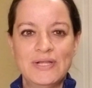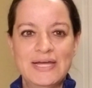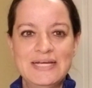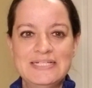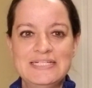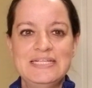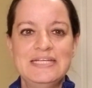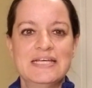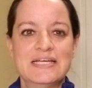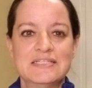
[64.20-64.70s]

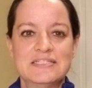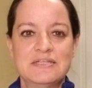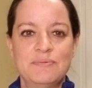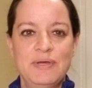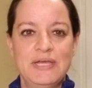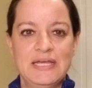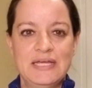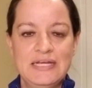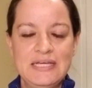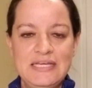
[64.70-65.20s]
idea is to
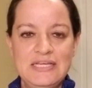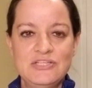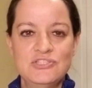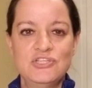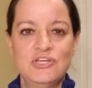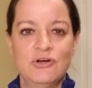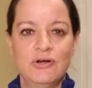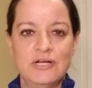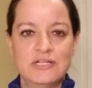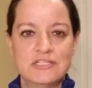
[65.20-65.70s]
make it
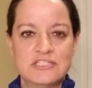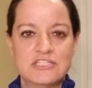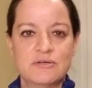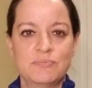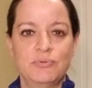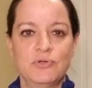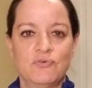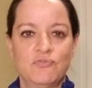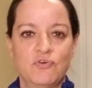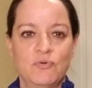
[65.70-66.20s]
easier and
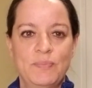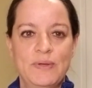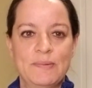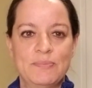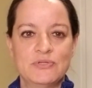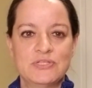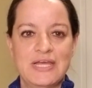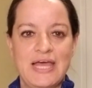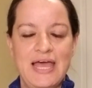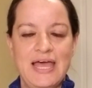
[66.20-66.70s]
simpler for
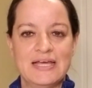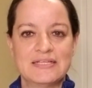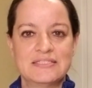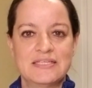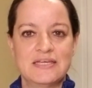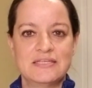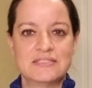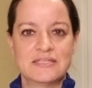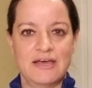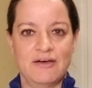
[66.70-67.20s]
people to
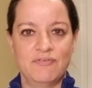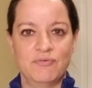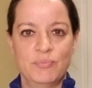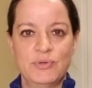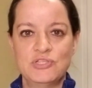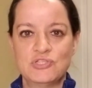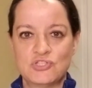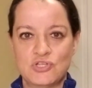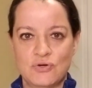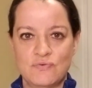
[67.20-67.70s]
access
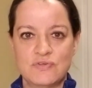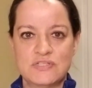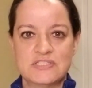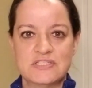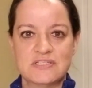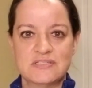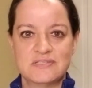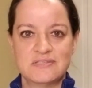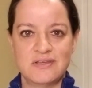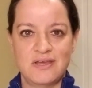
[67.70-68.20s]
government
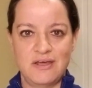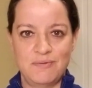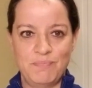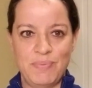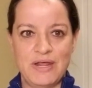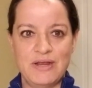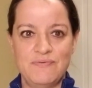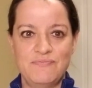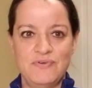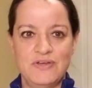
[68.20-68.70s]
services and
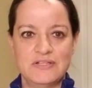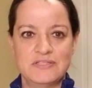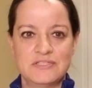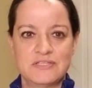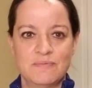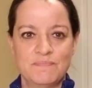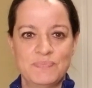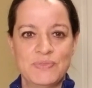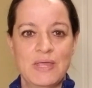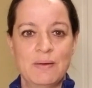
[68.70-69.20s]

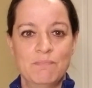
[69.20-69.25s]
benefits.